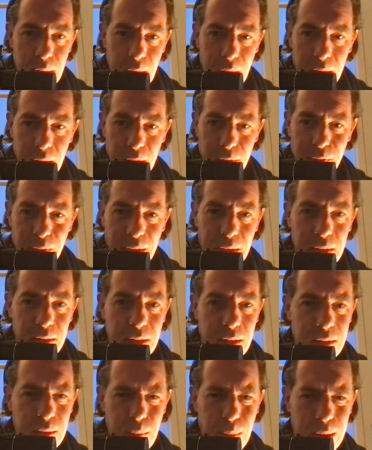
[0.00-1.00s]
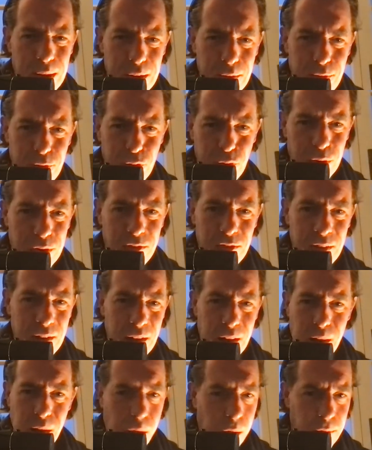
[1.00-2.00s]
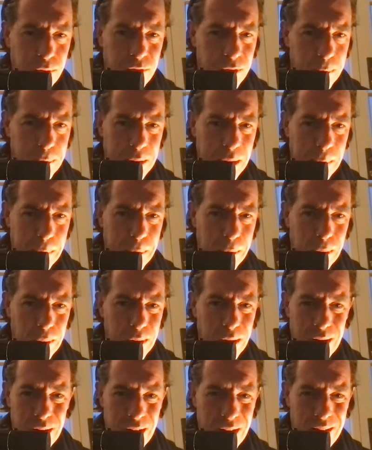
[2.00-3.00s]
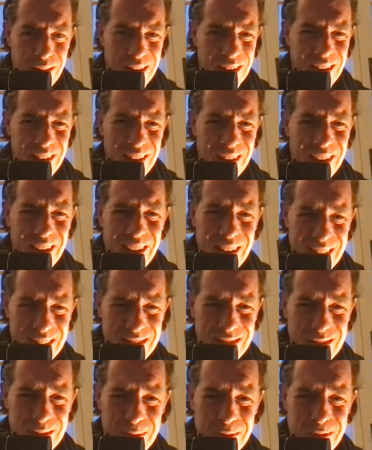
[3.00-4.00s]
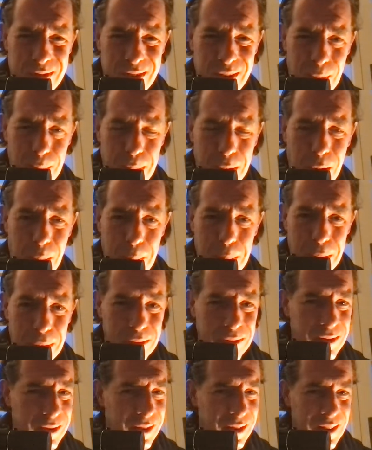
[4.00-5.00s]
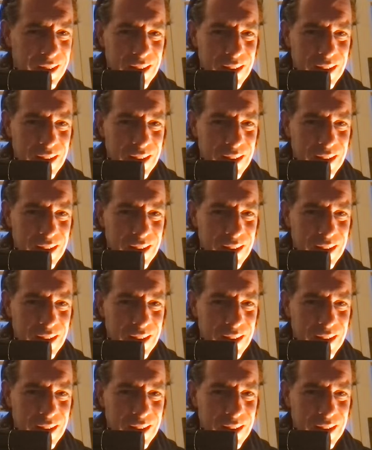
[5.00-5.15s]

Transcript: And I think that the way they've treated lots of people, and he is so pompous.